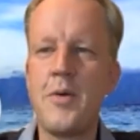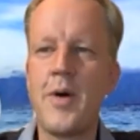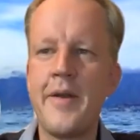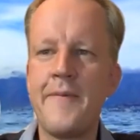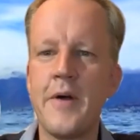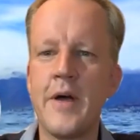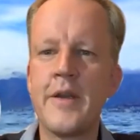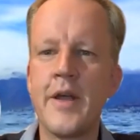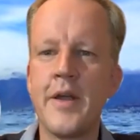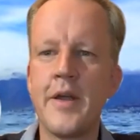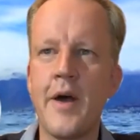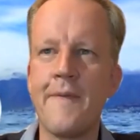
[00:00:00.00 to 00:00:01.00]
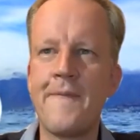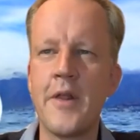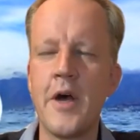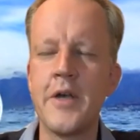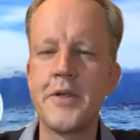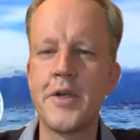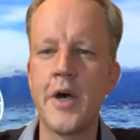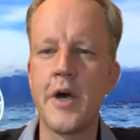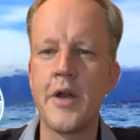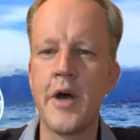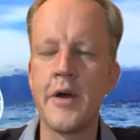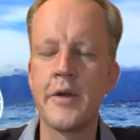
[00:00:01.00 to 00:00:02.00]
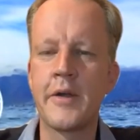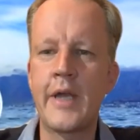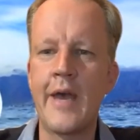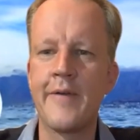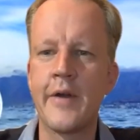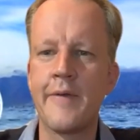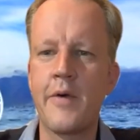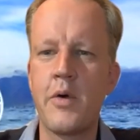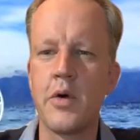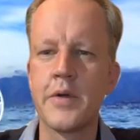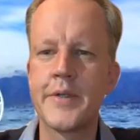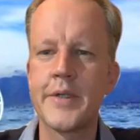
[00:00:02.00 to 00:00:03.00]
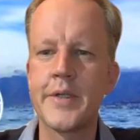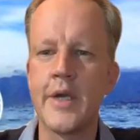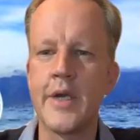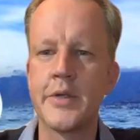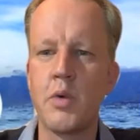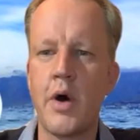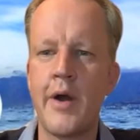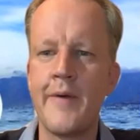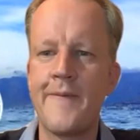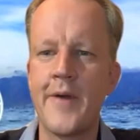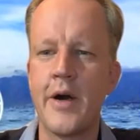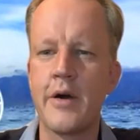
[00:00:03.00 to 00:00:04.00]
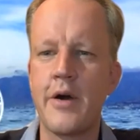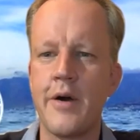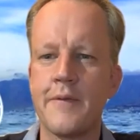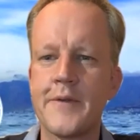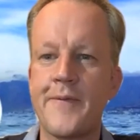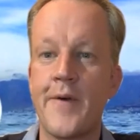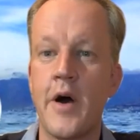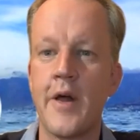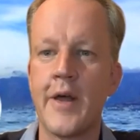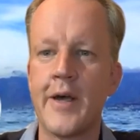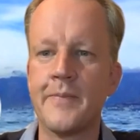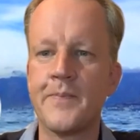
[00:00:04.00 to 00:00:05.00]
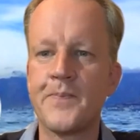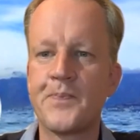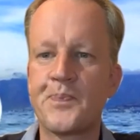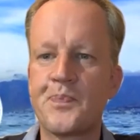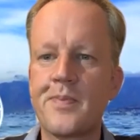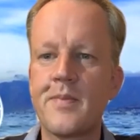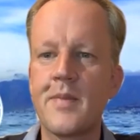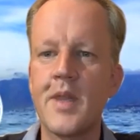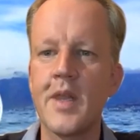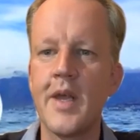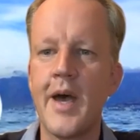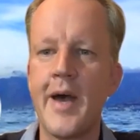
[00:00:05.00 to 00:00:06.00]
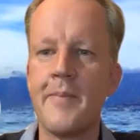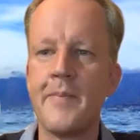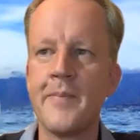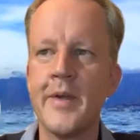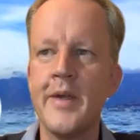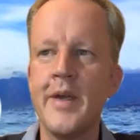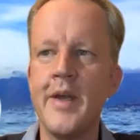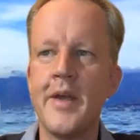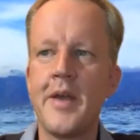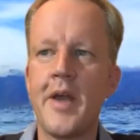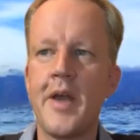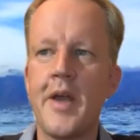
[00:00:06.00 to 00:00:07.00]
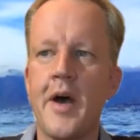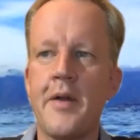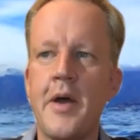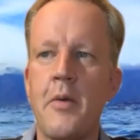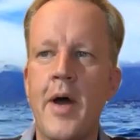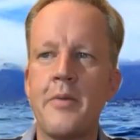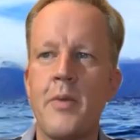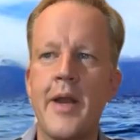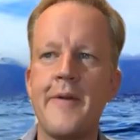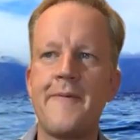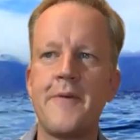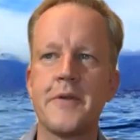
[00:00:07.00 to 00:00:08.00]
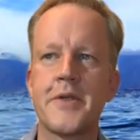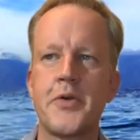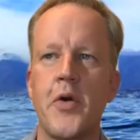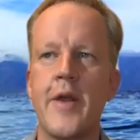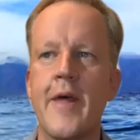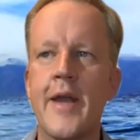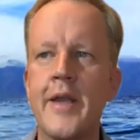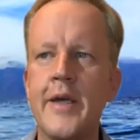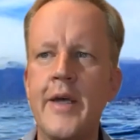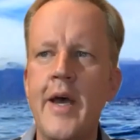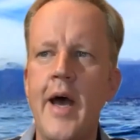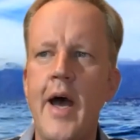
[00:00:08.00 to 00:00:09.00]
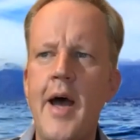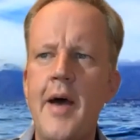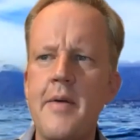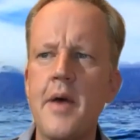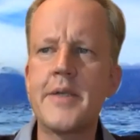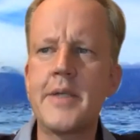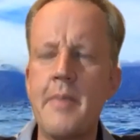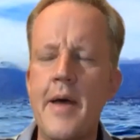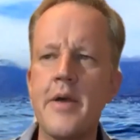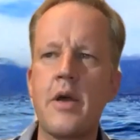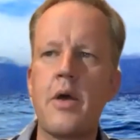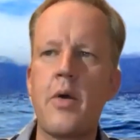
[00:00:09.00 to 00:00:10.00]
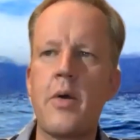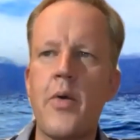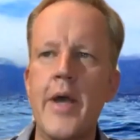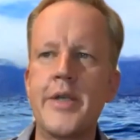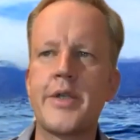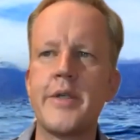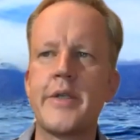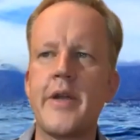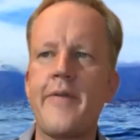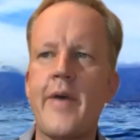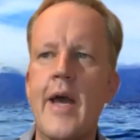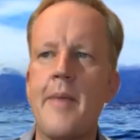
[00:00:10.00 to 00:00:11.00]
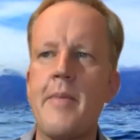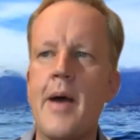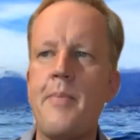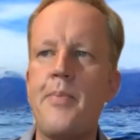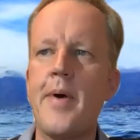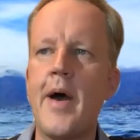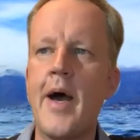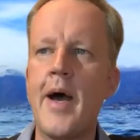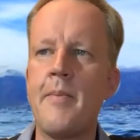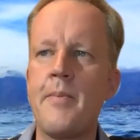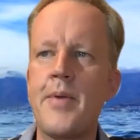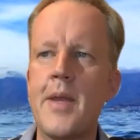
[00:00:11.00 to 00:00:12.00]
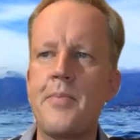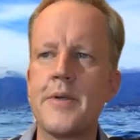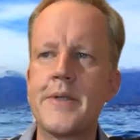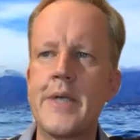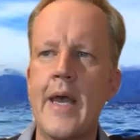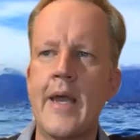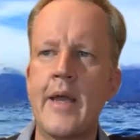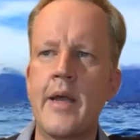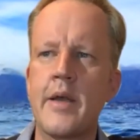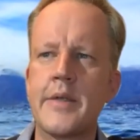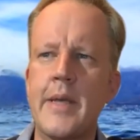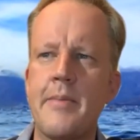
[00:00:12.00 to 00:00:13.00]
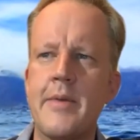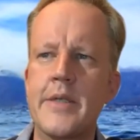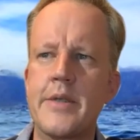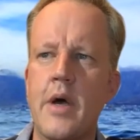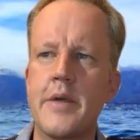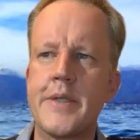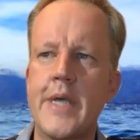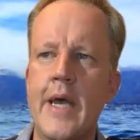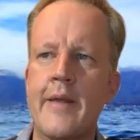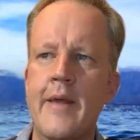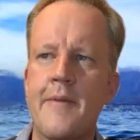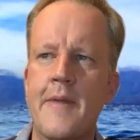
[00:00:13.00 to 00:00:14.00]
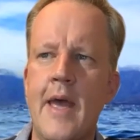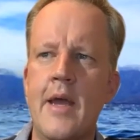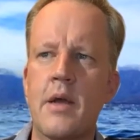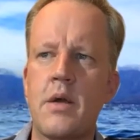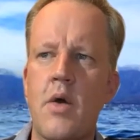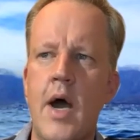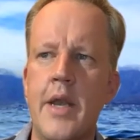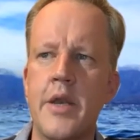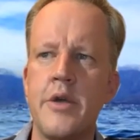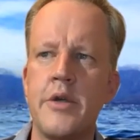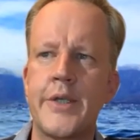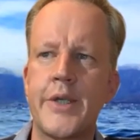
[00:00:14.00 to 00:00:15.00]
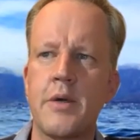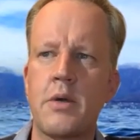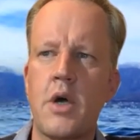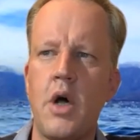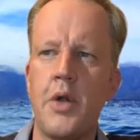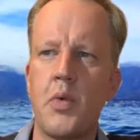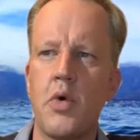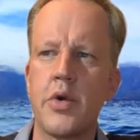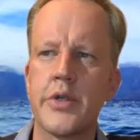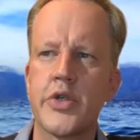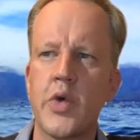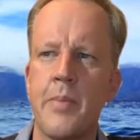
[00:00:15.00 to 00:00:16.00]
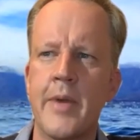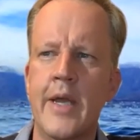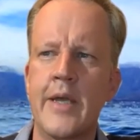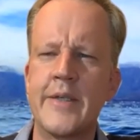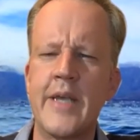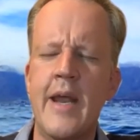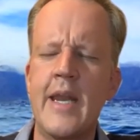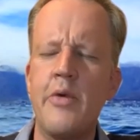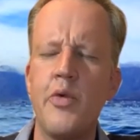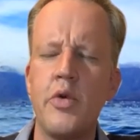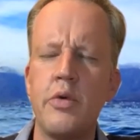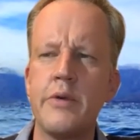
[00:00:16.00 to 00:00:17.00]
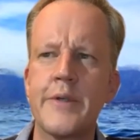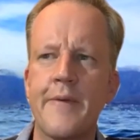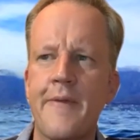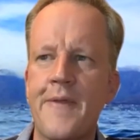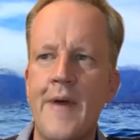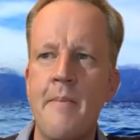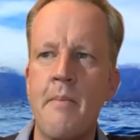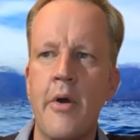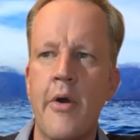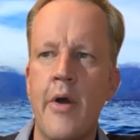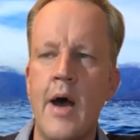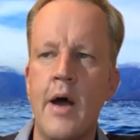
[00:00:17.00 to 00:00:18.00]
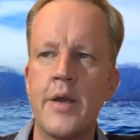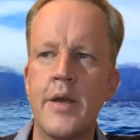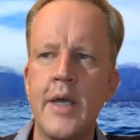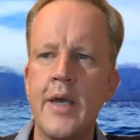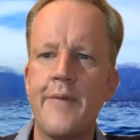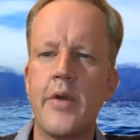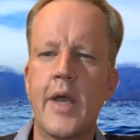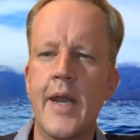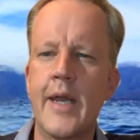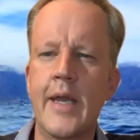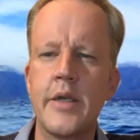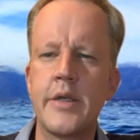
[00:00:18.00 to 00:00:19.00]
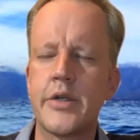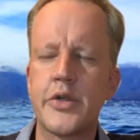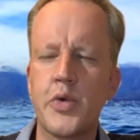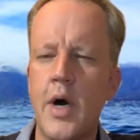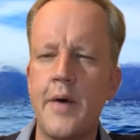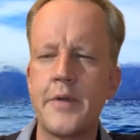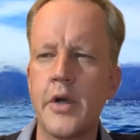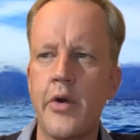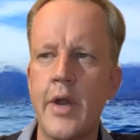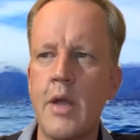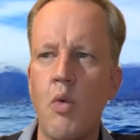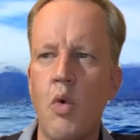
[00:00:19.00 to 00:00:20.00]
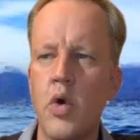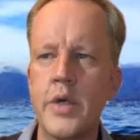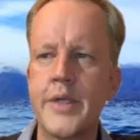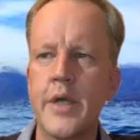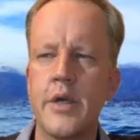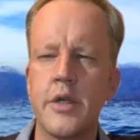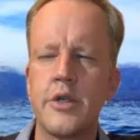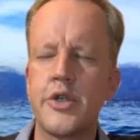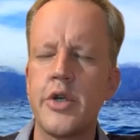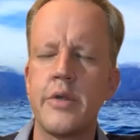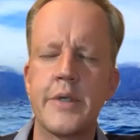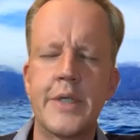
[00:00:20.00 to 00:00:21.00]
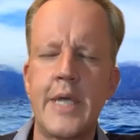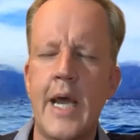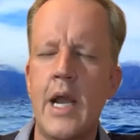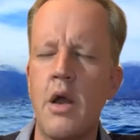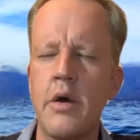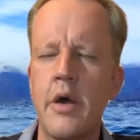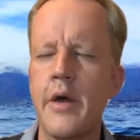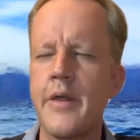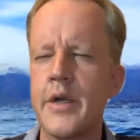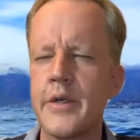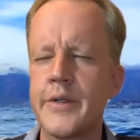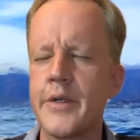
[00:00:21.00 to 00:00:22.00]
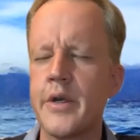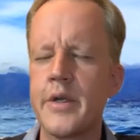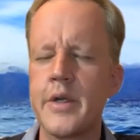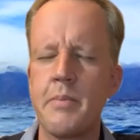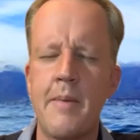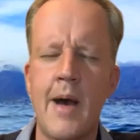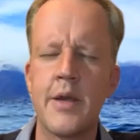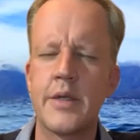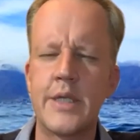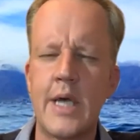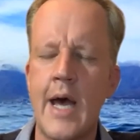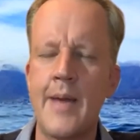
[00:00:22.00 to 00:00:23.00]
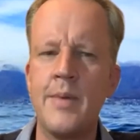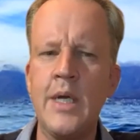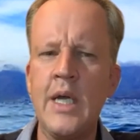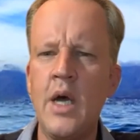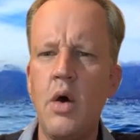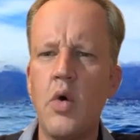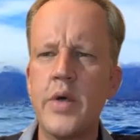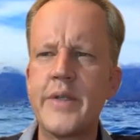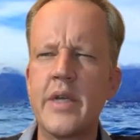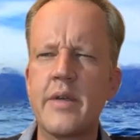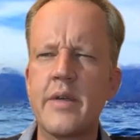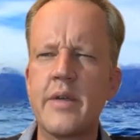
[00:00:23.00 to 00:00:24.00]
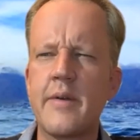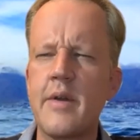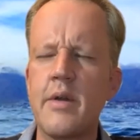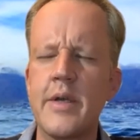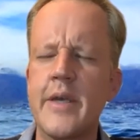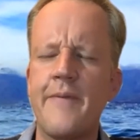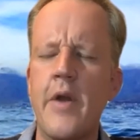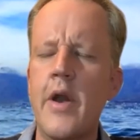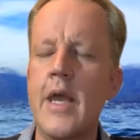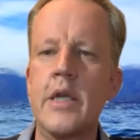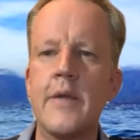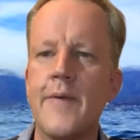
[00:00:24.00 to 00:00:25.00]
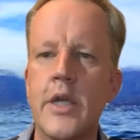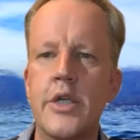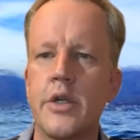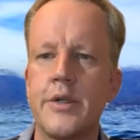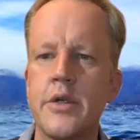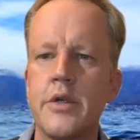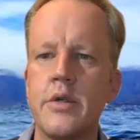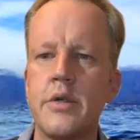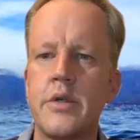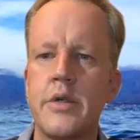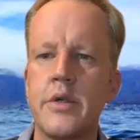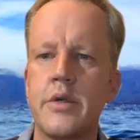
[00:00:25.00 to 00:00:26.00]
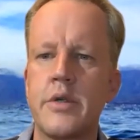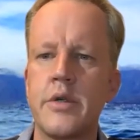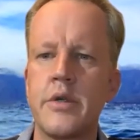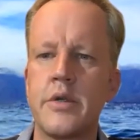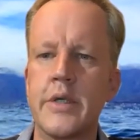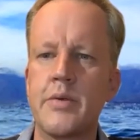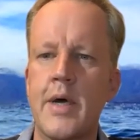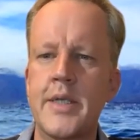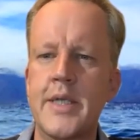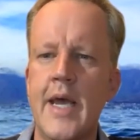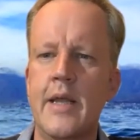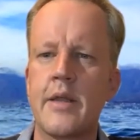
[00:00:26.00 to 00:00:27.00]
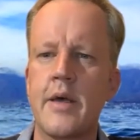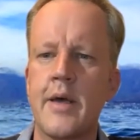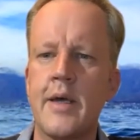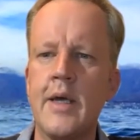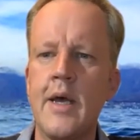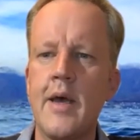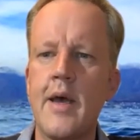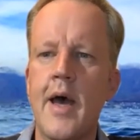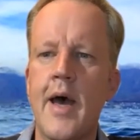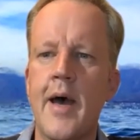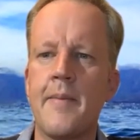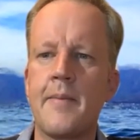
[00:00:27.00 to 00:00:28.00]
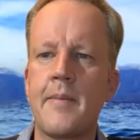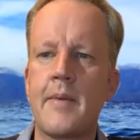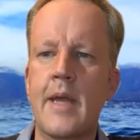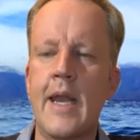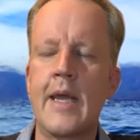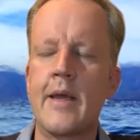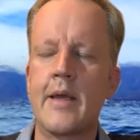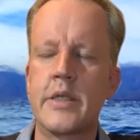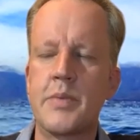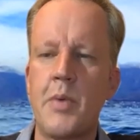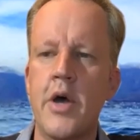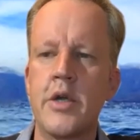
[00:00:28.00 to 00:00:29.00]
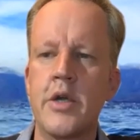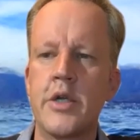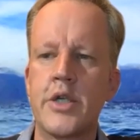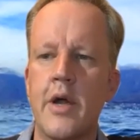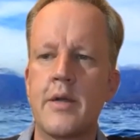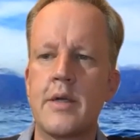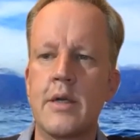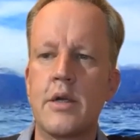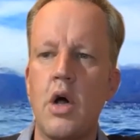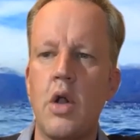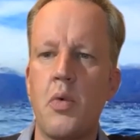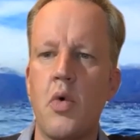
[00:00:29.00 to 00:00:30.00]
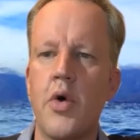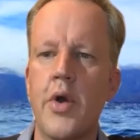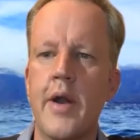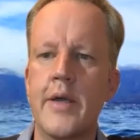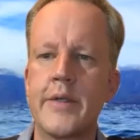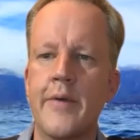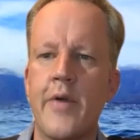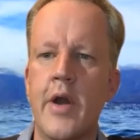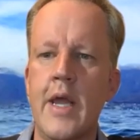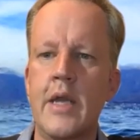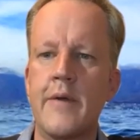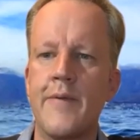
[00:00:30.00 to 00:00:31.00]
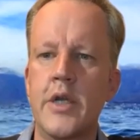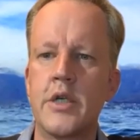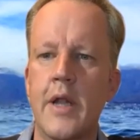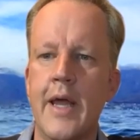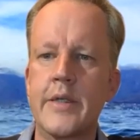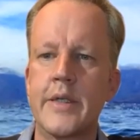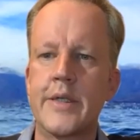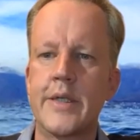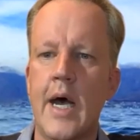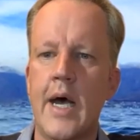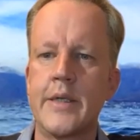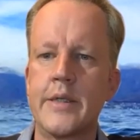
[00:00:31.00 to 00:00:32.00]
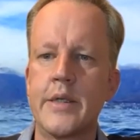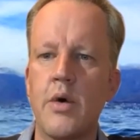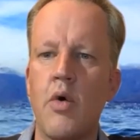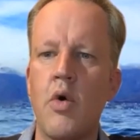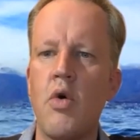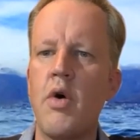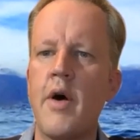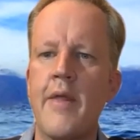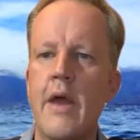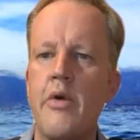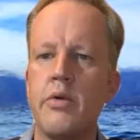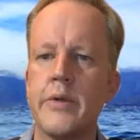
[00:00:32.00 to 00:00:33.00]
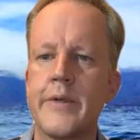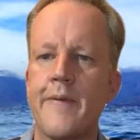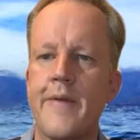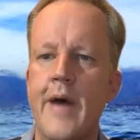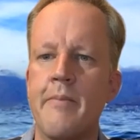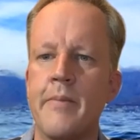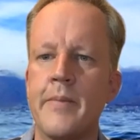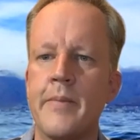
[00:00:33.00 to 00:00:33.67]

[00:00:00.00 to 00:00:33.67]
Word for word: wonderful. And uh, yeah, for those who don't know, Kevin, of course, is Warren Fialkov's father. Um, yeah, no, one wonderful story that. Uh, yeah, some other questions that have come up. Um, people saying somebody saying that they're quite new to cold water swimming. Is there any rules of thumb around if you're getting into 12 degree water that you shouldn't stay longer than a certain amount of time, or is it is it very individual? Do, do, do does one take the uh, getting exposure in cold water as a very individual exercise, or, or are there rules of thumb?